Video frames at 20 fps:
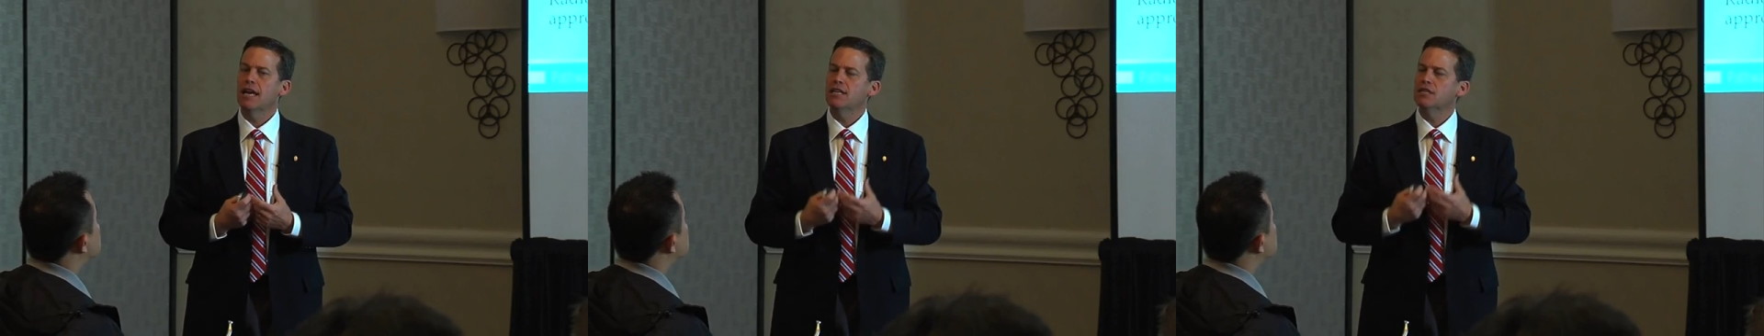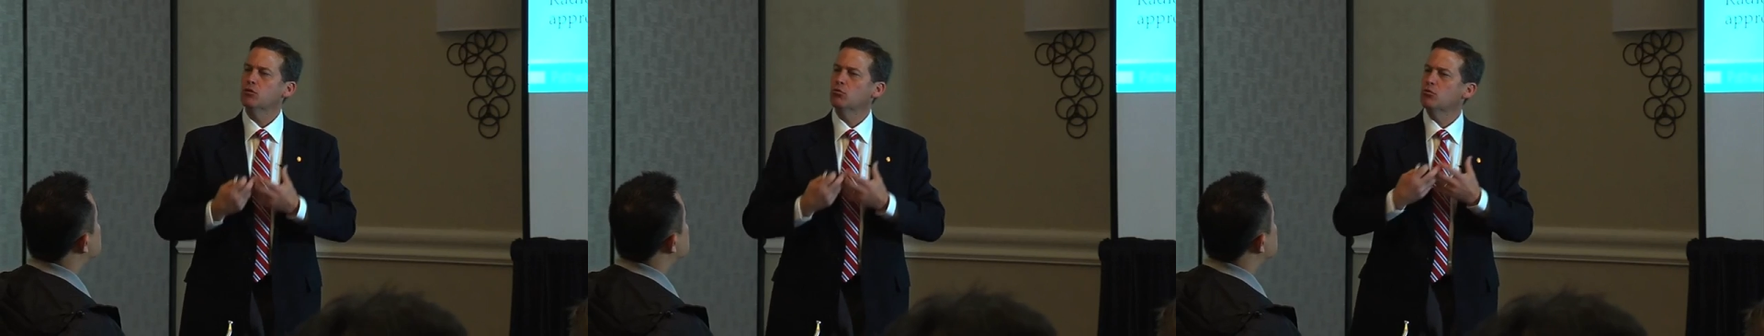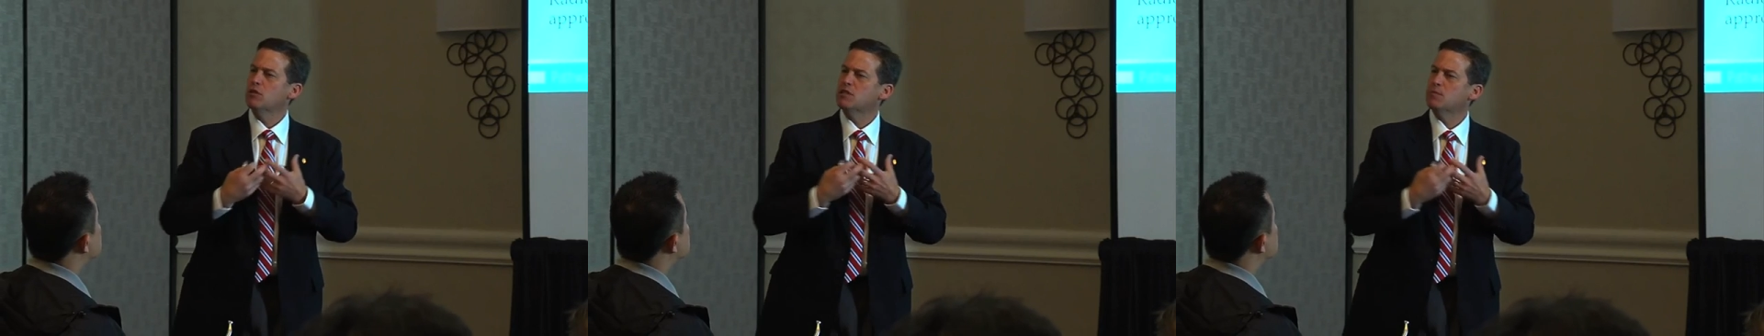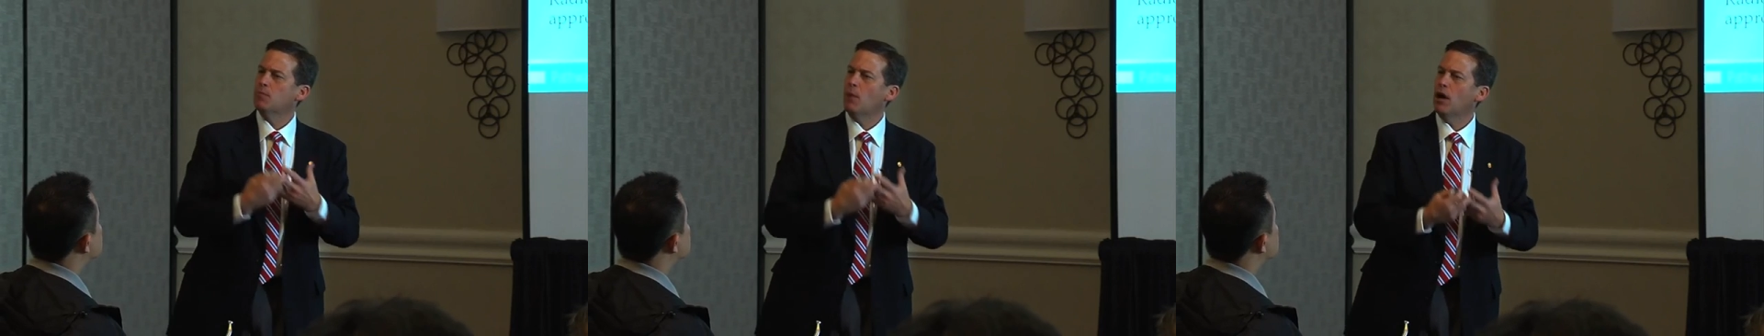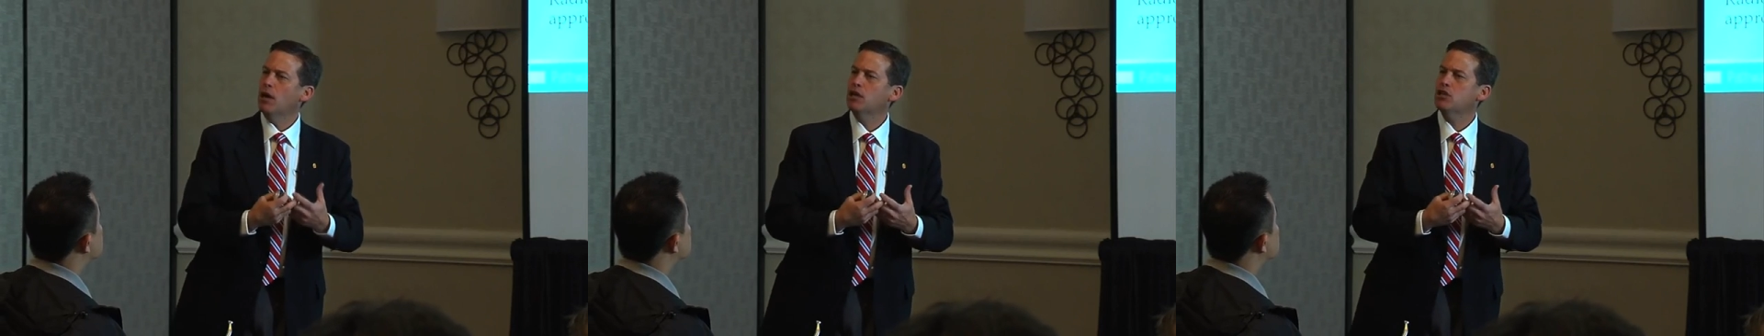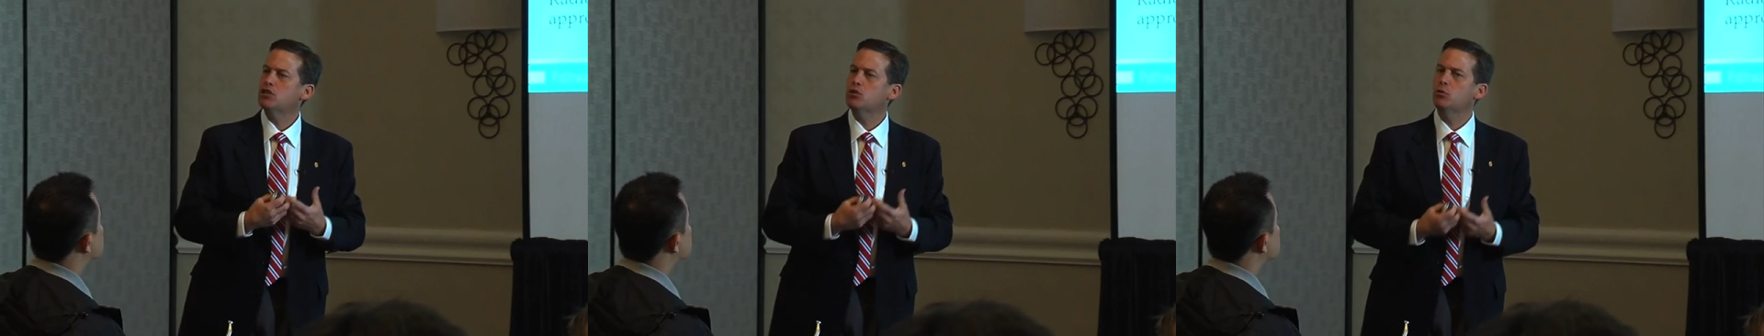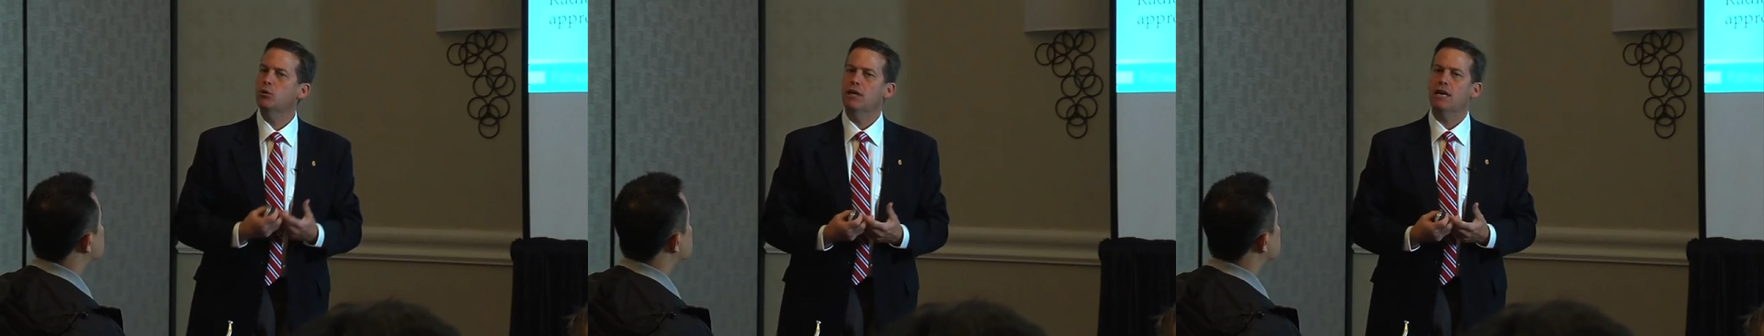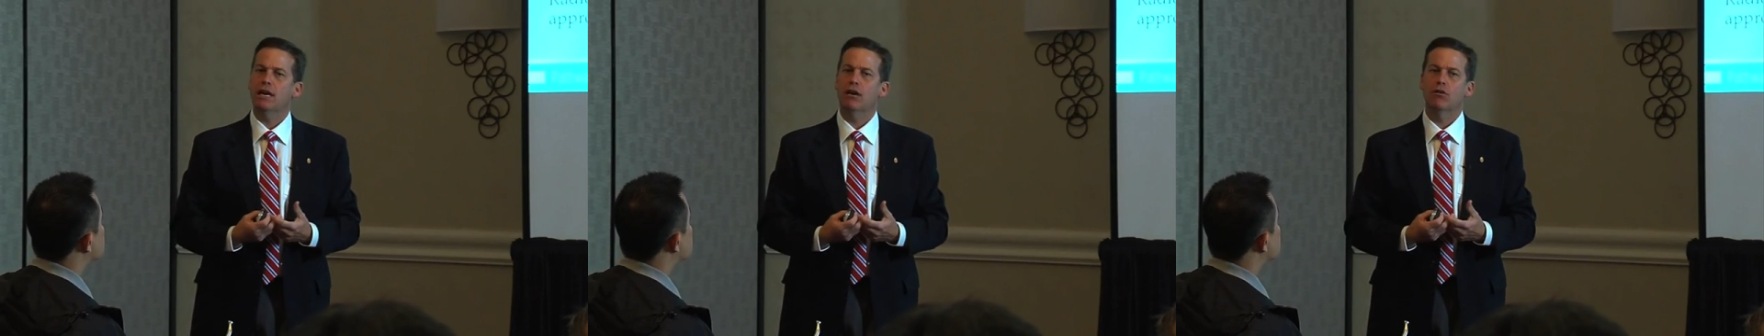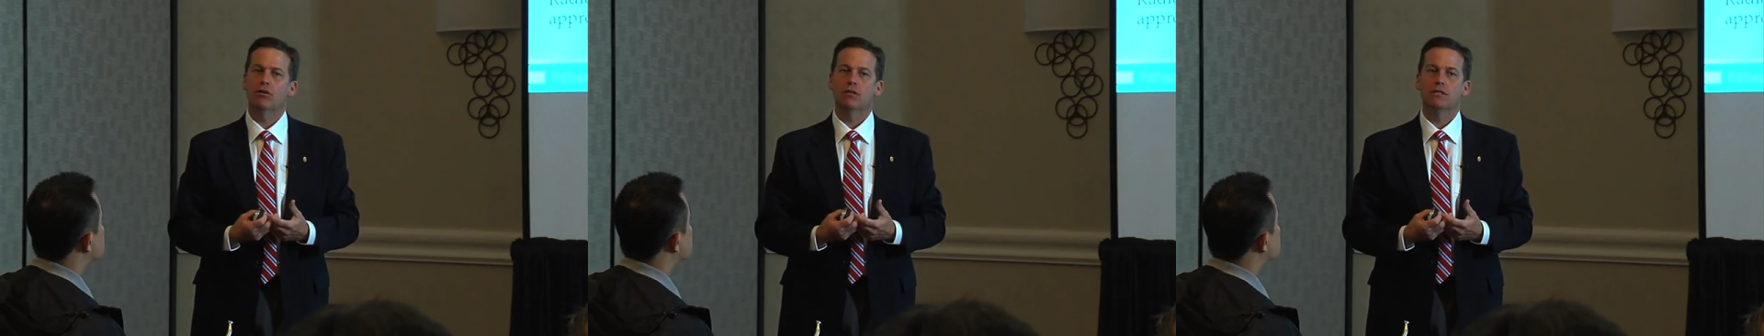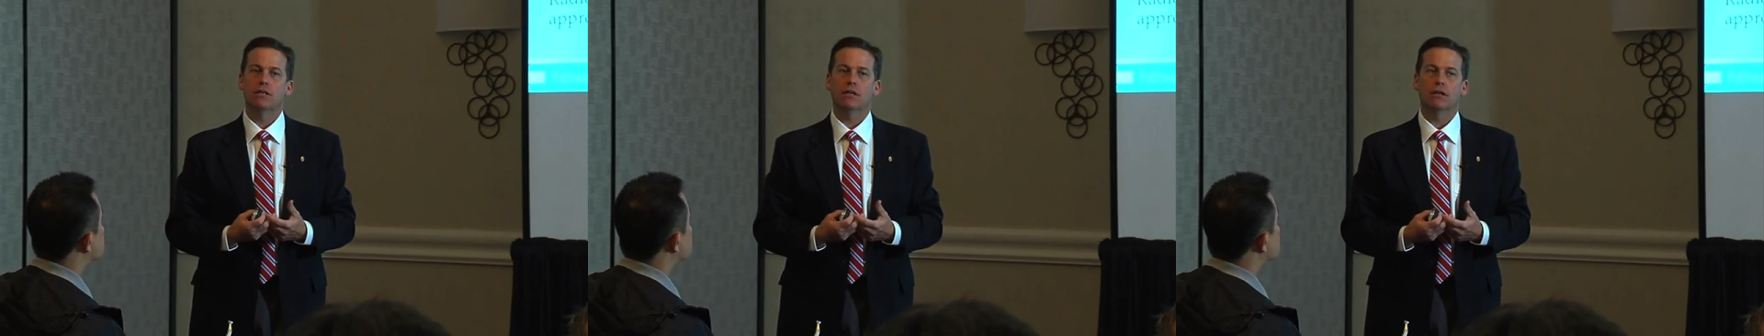Is it responding to an
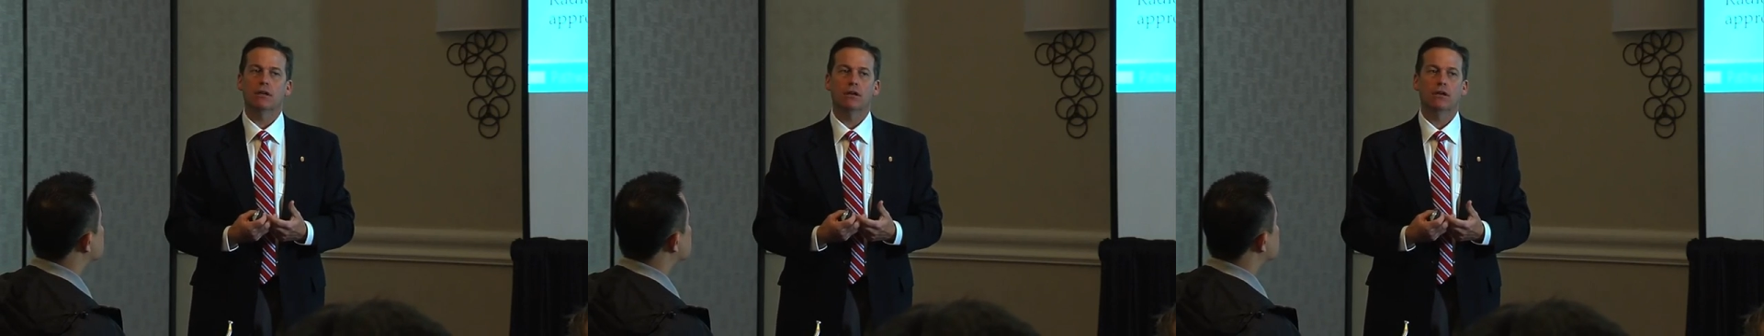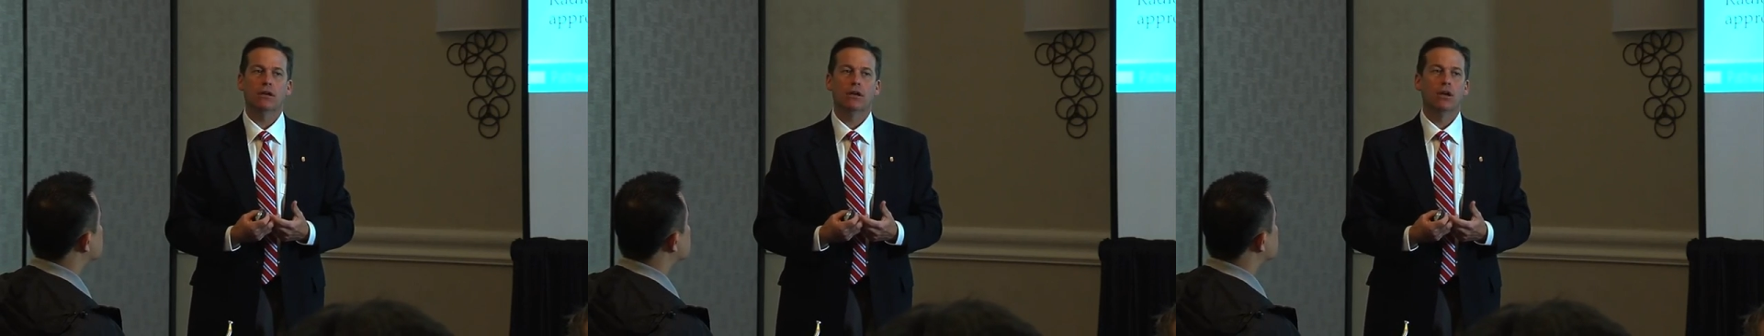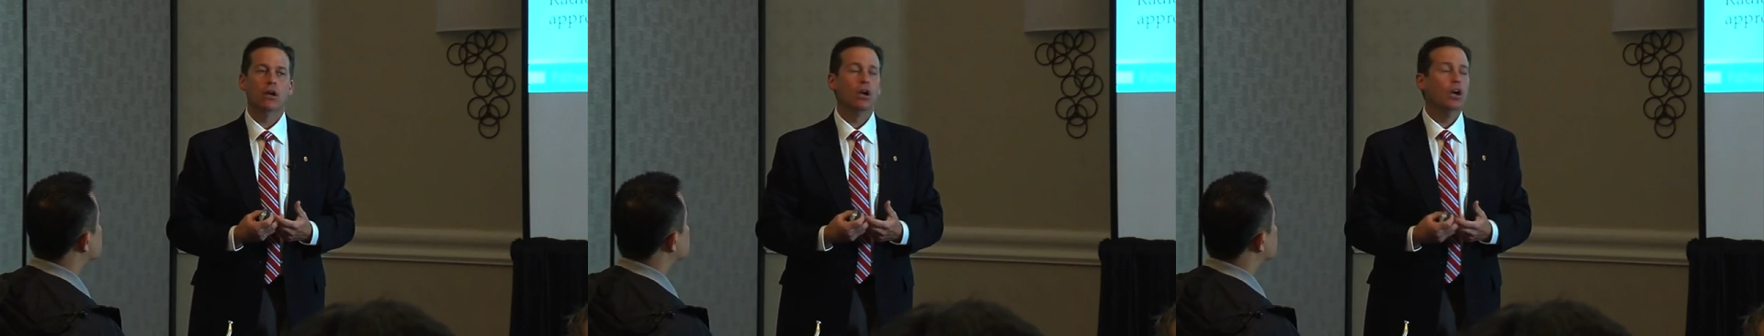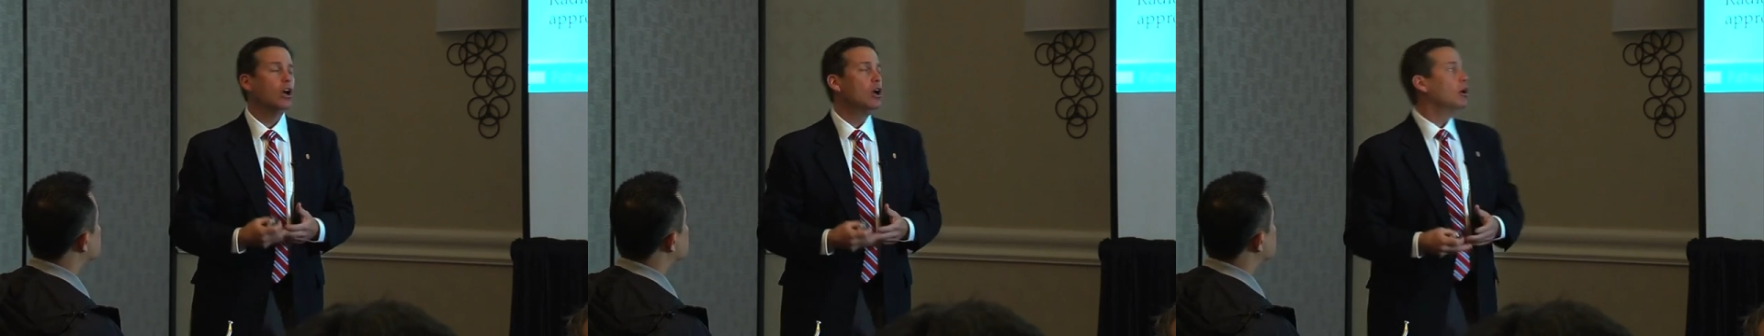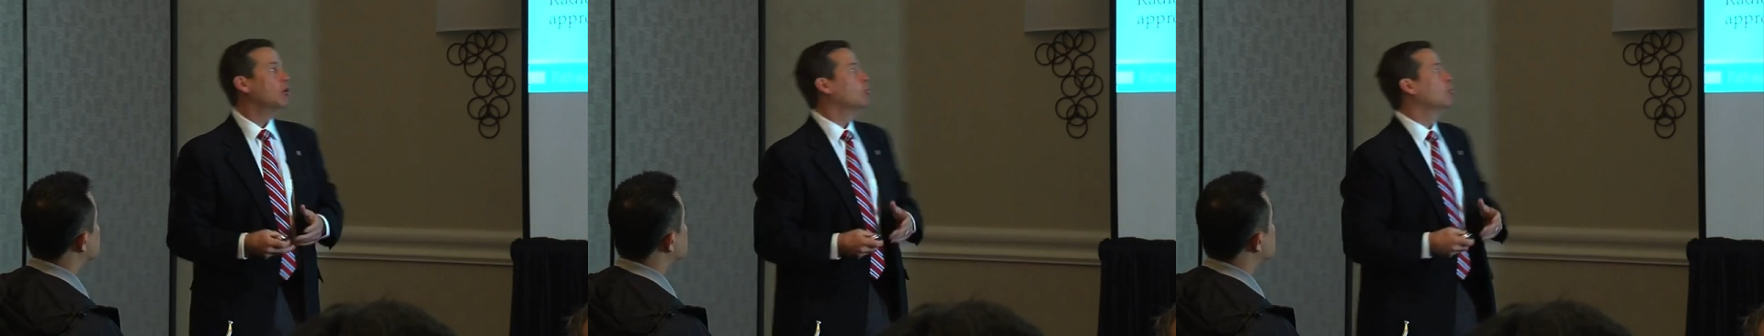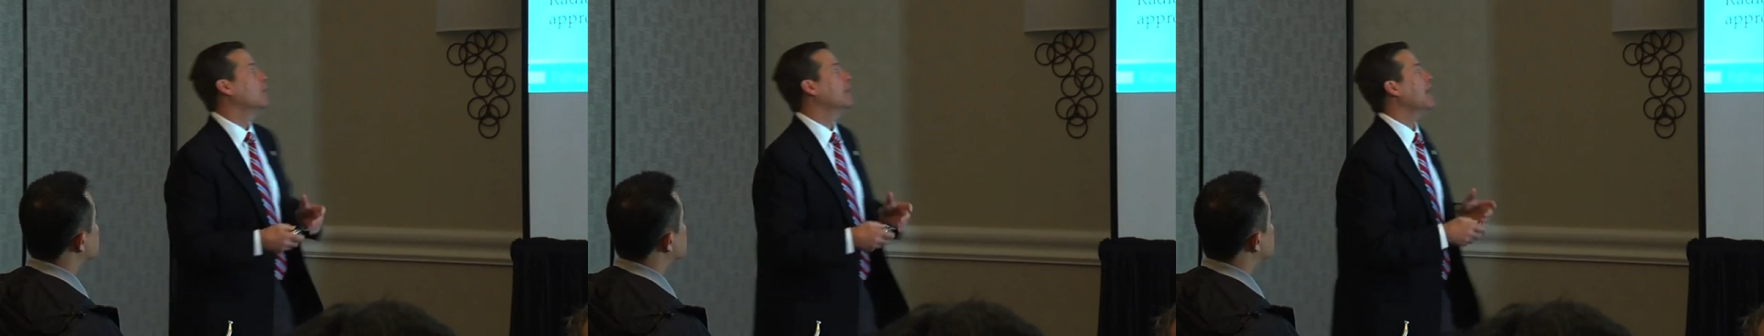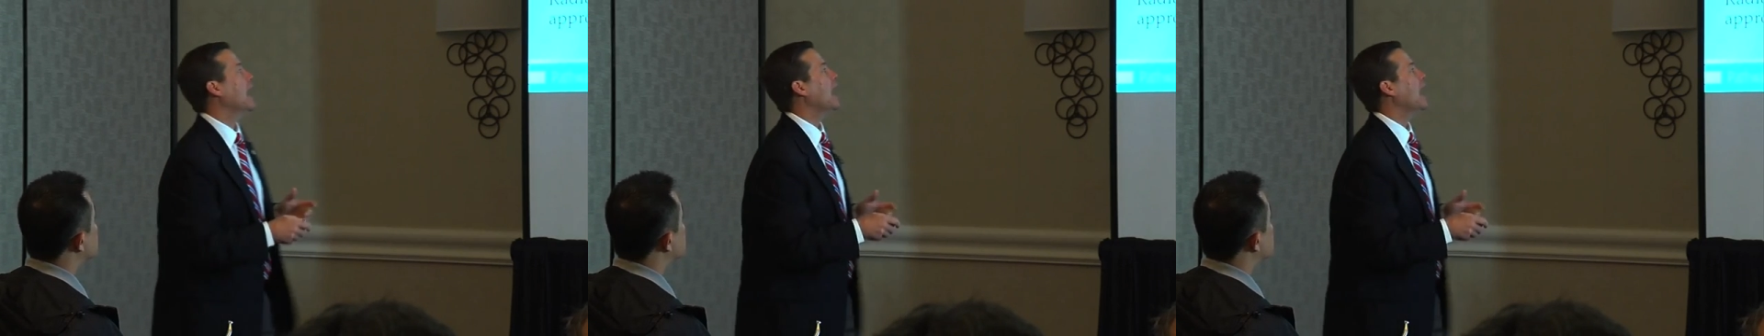irritant? We